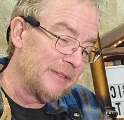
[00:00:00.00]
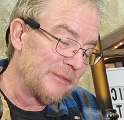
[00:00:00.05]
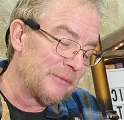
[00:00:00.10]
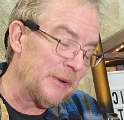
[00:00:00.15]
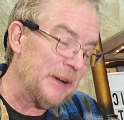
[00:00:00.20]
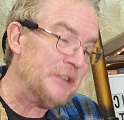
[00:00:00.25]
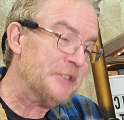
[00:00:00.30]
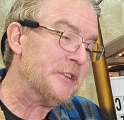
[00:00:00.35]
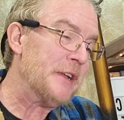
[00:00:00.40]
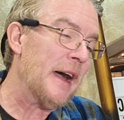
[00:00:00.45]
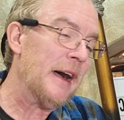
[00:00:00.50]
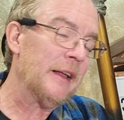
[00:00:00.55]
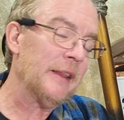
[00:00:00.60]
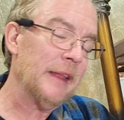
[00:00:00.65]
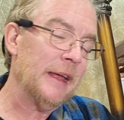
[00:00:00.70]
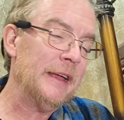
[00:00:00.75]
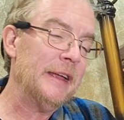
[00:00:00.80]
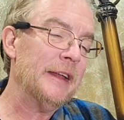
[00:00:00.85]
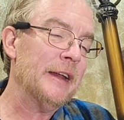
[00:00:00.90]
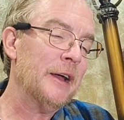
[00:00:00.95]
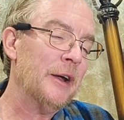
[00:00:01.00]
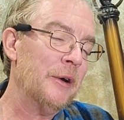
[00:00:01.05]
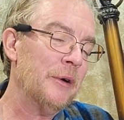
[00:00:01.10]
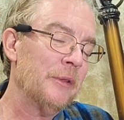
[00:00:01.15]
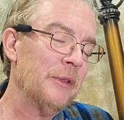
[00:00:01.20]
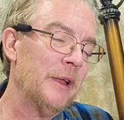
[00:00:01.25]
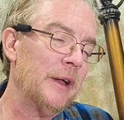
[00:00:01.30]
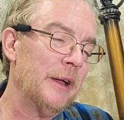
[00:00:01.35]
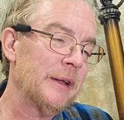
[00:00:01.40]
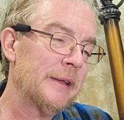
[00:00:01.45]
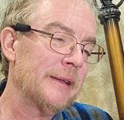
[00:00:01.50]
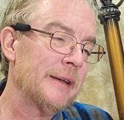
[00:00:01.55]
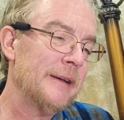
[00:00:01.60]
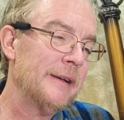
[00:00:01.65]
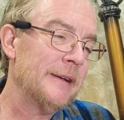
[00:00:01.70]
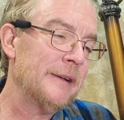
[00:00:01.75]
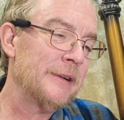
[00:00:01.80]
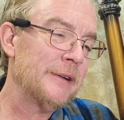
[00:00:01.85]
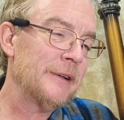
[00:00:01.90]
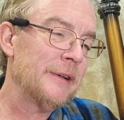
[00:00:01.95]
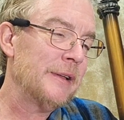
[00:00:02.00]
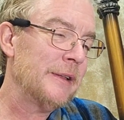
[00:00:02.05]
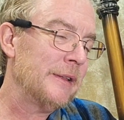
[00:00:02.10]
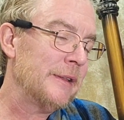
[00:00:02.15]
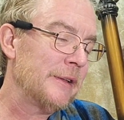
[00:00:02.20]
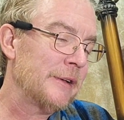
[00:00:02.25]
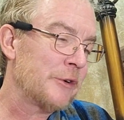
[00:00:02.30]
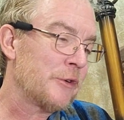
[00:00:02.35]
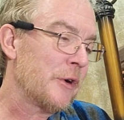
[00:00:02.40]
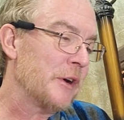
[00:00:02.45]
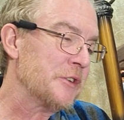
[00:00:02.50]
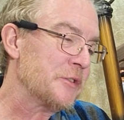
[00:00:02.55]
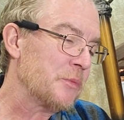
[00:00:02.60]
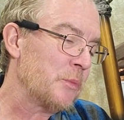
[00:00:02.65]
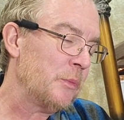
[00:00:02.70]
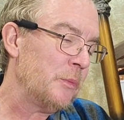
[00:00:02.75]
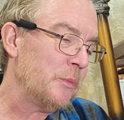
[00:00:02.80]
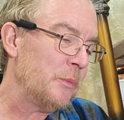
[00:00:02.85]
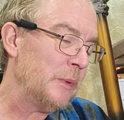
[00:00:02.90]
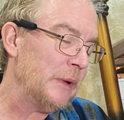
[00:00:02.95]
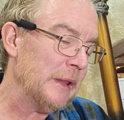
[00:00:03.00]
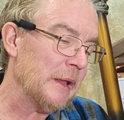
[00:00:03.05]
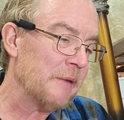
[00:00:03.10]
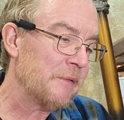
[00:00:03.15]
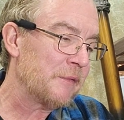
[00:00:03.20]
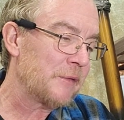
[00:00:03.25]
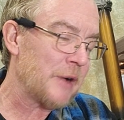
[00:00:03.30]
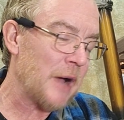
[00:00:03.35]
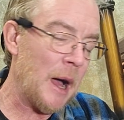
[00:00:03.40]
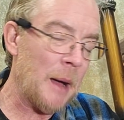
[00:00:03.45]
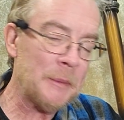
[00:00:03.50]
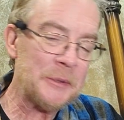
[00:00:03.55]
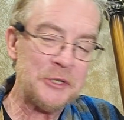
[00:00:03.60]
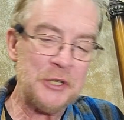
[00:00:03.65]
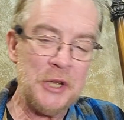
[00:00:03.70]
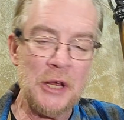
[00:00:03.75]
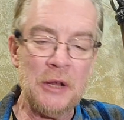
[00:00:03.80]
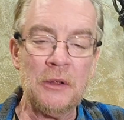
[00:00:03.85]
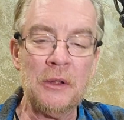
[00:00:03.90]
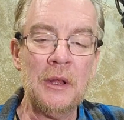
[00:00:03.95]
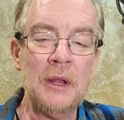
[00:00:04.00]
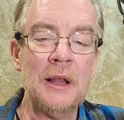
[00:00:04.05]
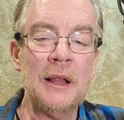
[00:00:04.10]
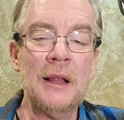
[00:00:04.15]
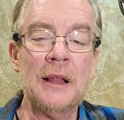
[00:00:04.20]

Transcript: reached out, like Chris, We Love Comics channel.